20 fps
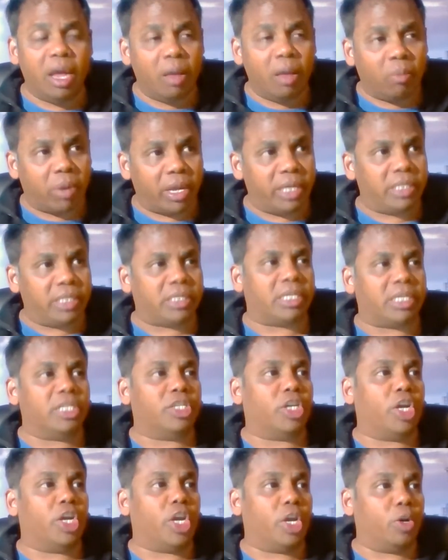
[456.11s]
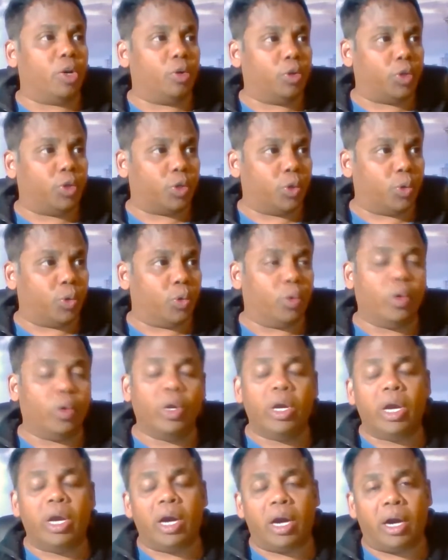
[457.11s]
Please continue to
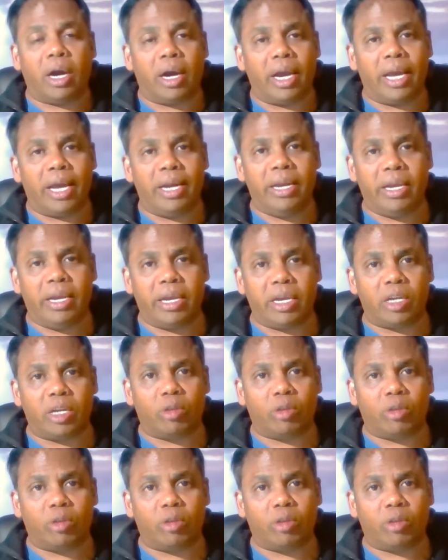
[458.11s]
adhere